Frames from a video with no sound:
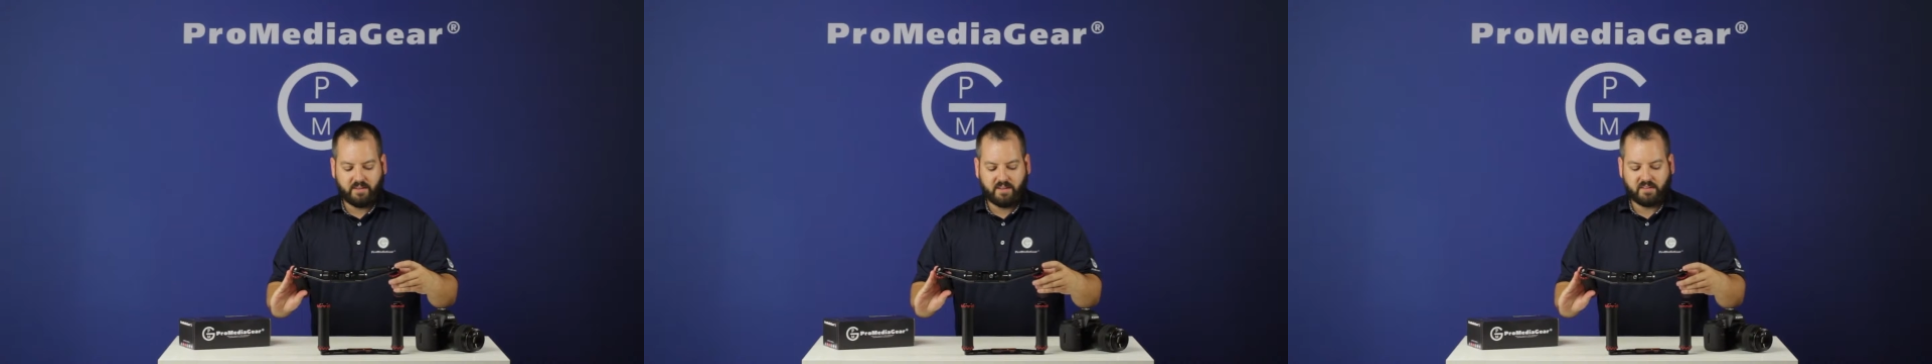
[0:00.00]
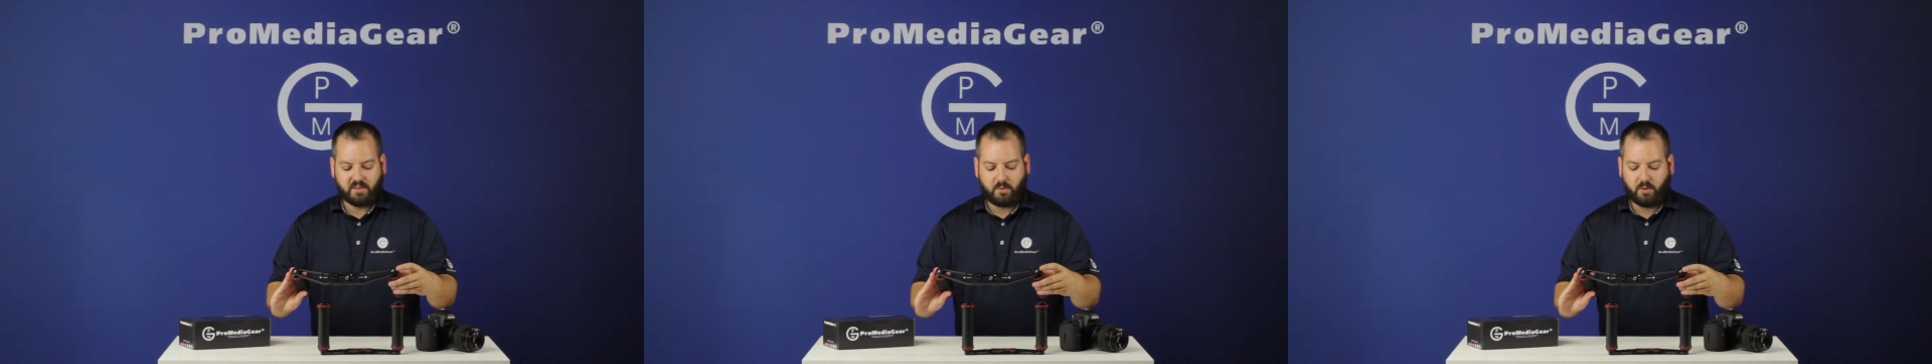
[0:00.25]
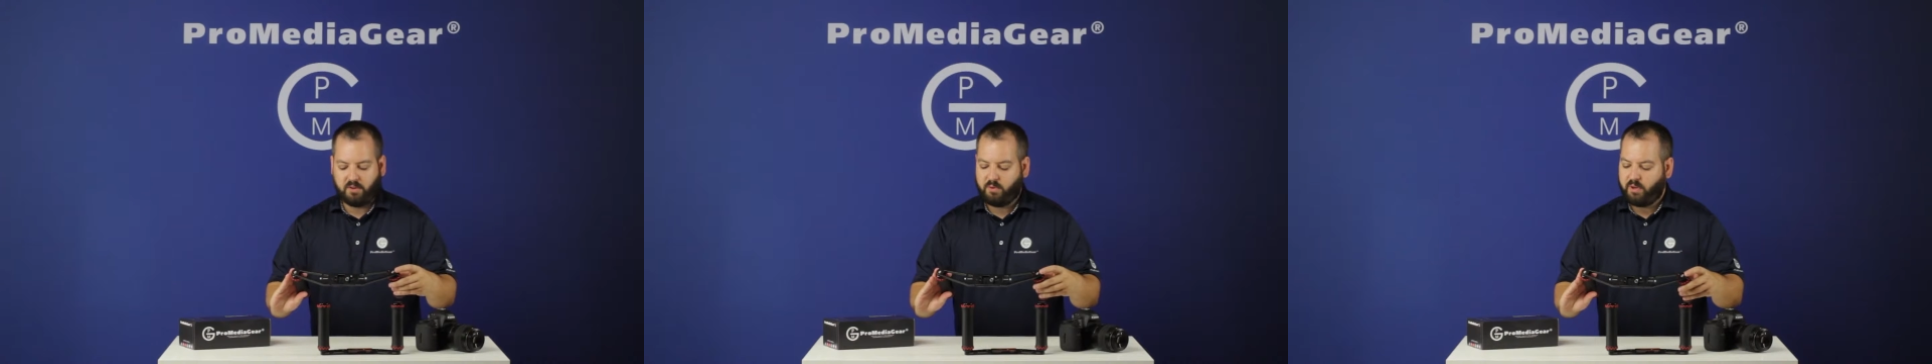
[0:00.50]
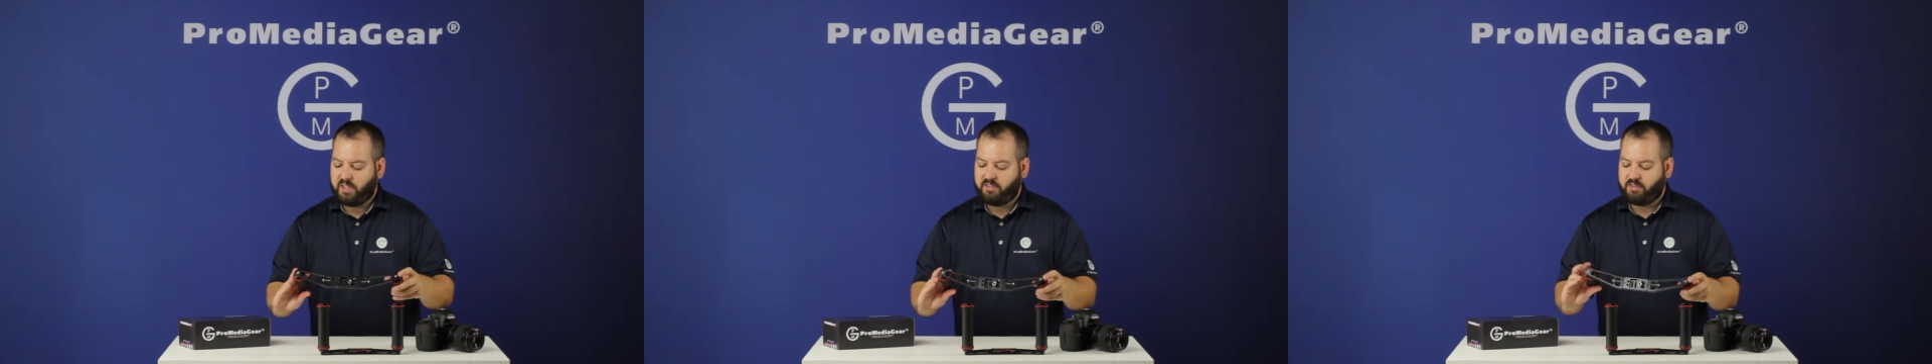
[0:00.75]
there's a
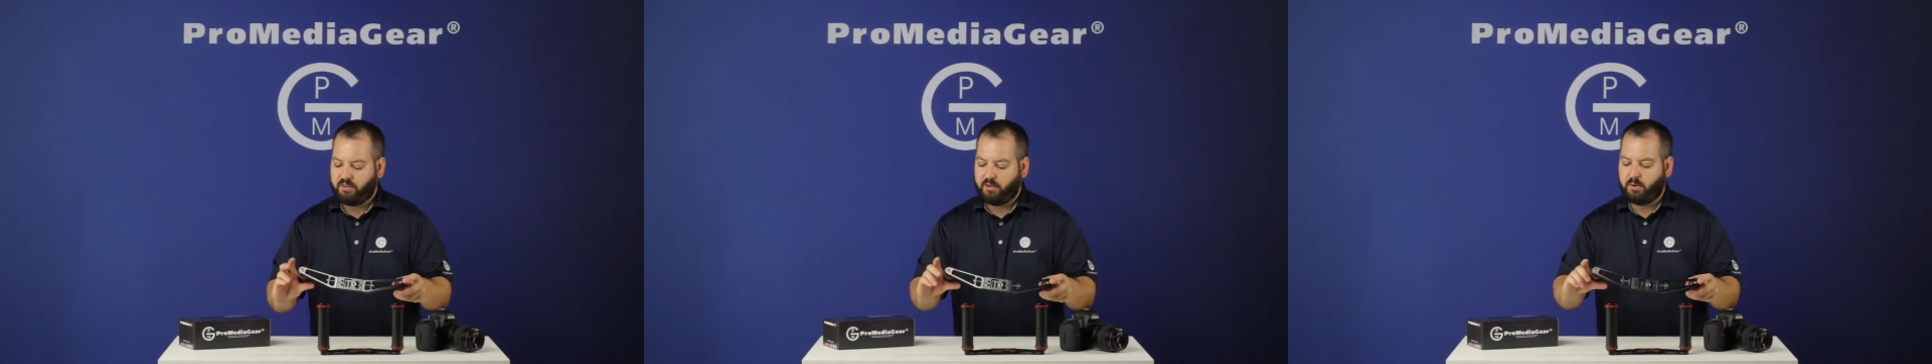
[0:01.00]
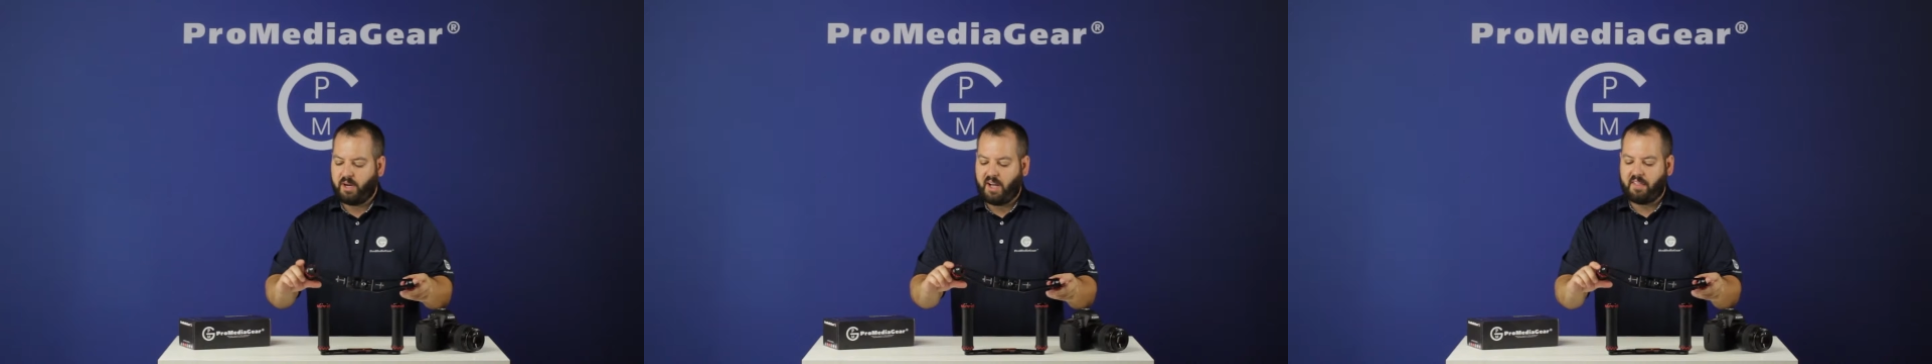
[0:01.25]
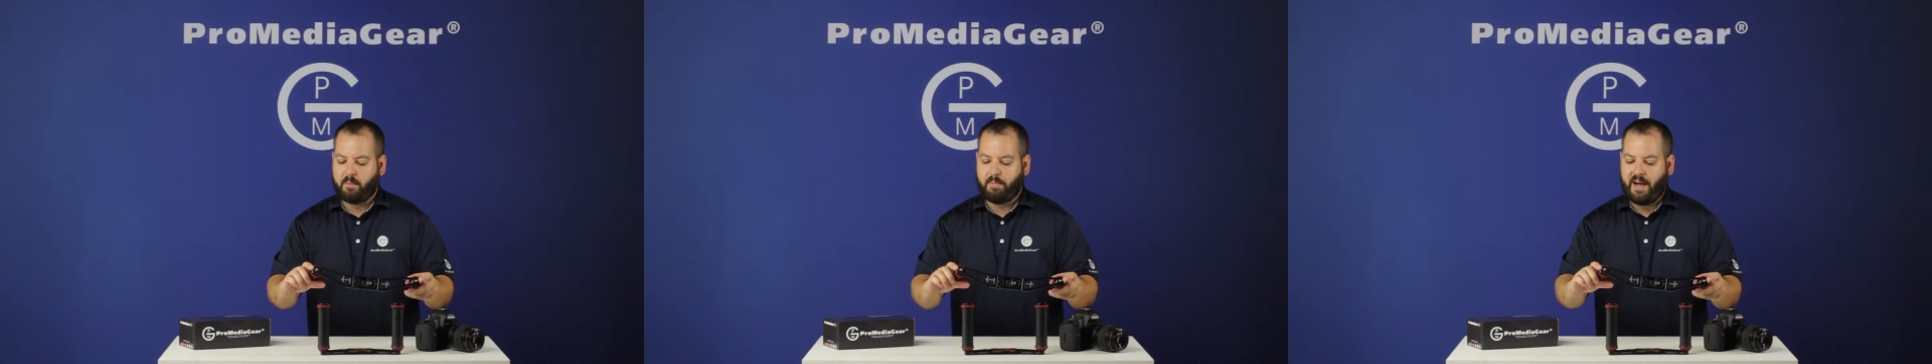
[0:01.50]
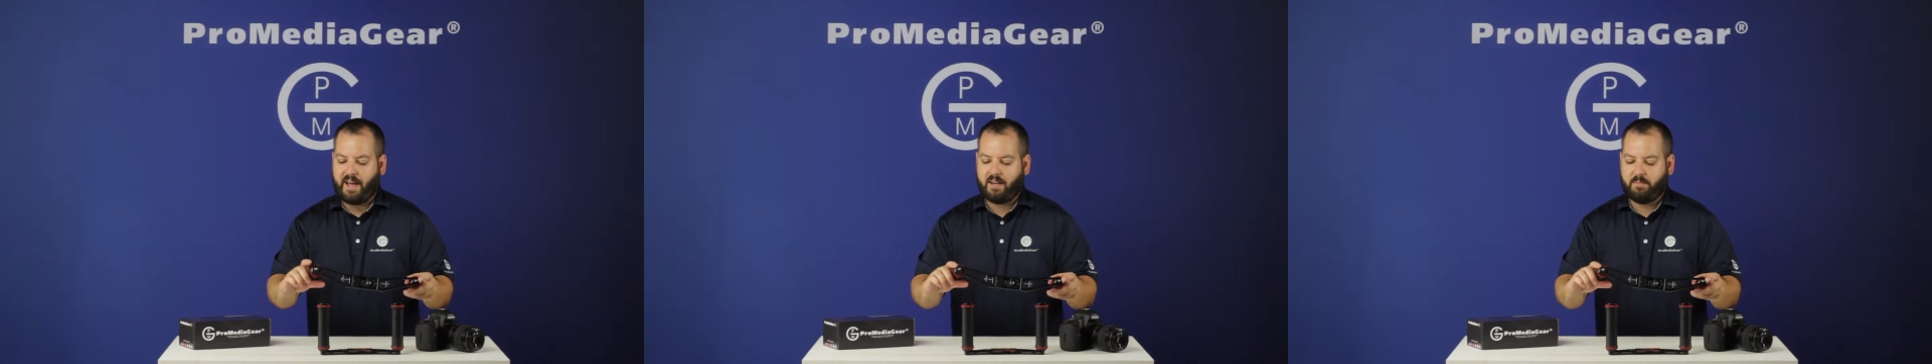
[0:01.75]
1/4-20 screw on the
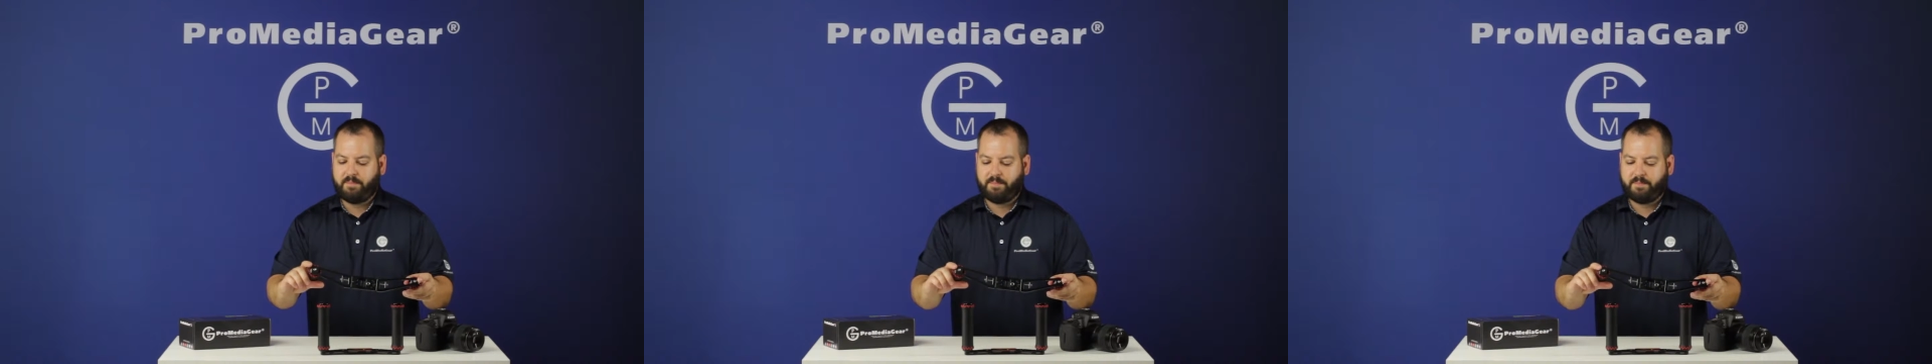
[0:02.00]
bottom